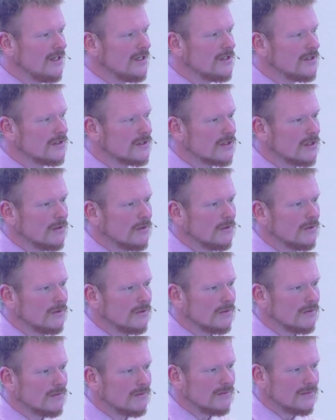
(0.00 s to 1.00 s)

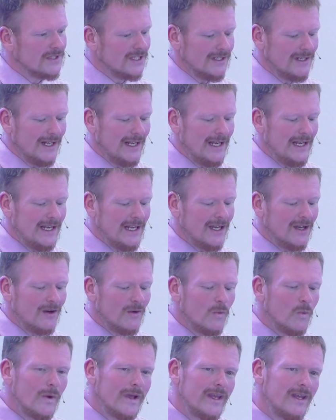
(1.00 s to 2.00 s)
So today
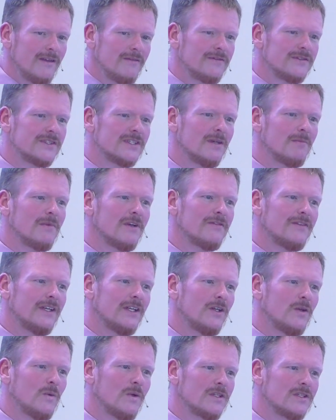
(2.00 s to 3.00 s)
I'll weave some of
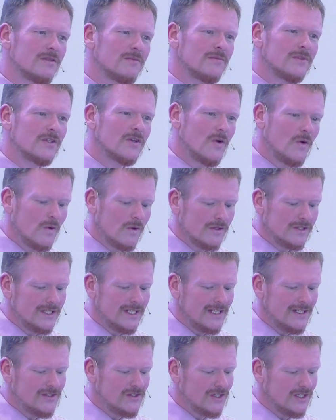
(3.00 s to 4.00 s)
Hinduism's core
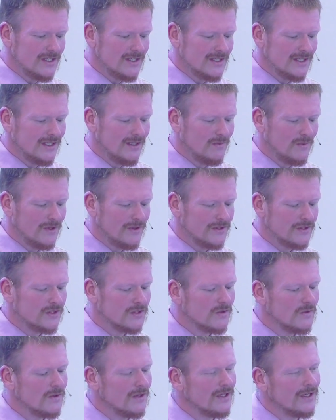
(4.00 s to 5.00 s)
teachings in with a
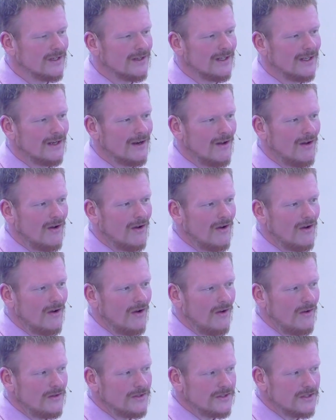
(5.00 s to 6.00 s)
story that
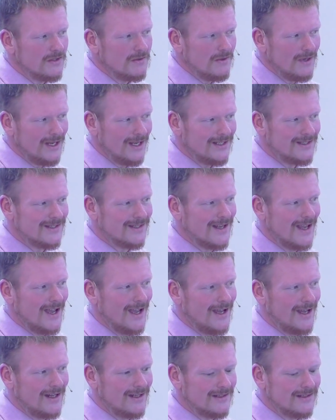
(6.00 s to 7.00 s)
also gets
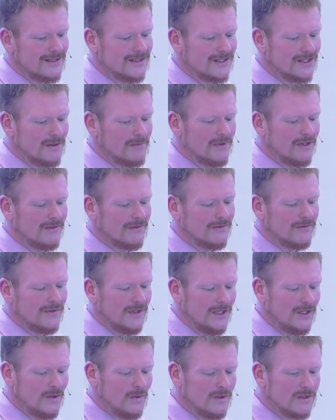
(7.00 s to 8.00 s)
at some of
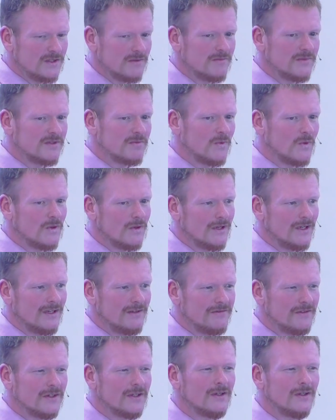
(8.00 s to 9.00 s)
Hinduism's more
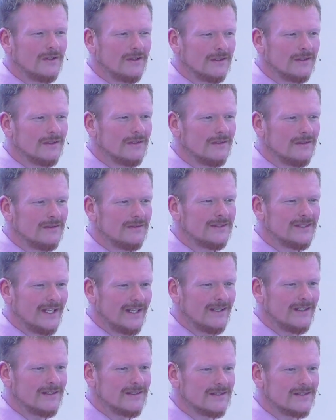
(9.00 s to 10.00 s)
difficult
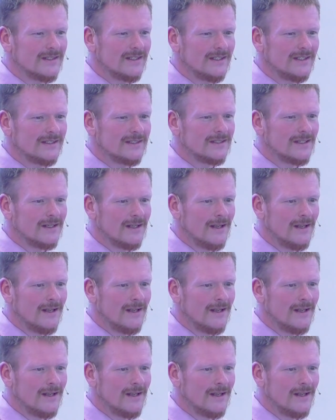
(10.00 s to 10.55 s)
tendencies.